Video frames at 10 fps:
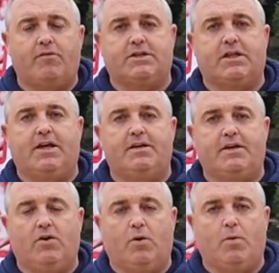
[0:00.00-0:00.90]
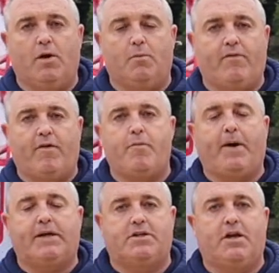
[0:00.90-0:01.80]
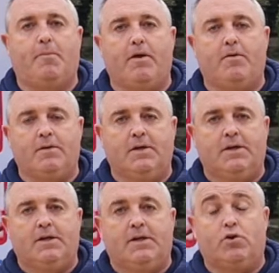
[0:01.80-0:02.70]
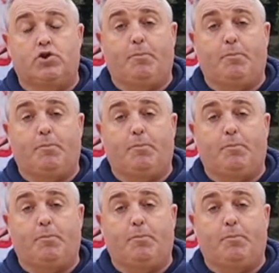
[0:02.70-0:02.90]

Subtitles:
Obviously, you know, we're very passionate about, you know,